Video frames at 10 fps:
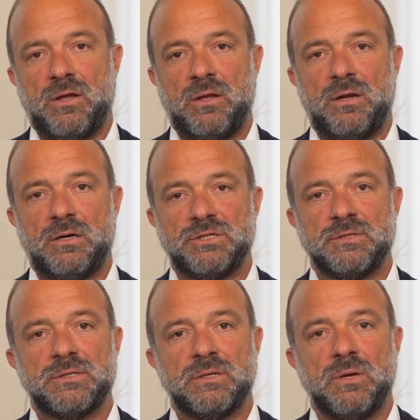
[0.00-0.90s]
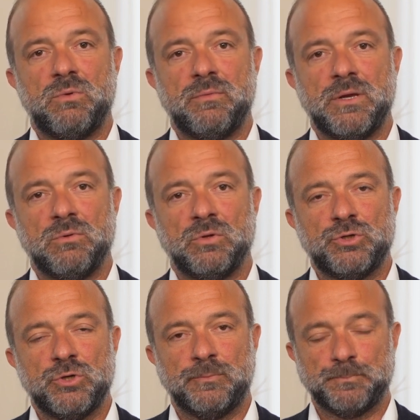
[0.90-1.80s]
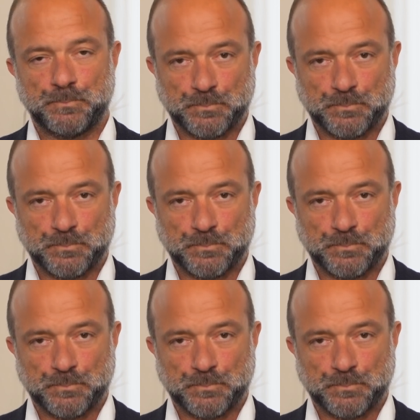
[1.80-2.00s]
alarm system, they will be able to